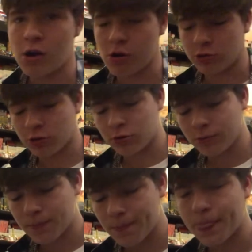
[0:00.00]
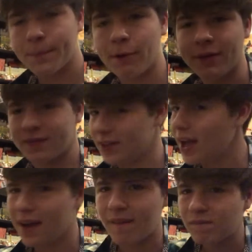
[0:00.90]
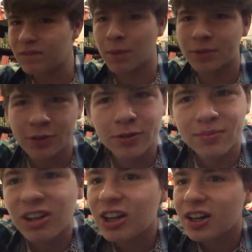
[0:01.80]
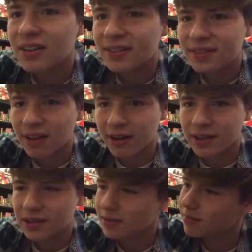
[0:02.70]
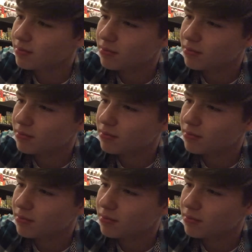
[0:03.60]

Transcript: uncle. But yeah, number 2, Sonic,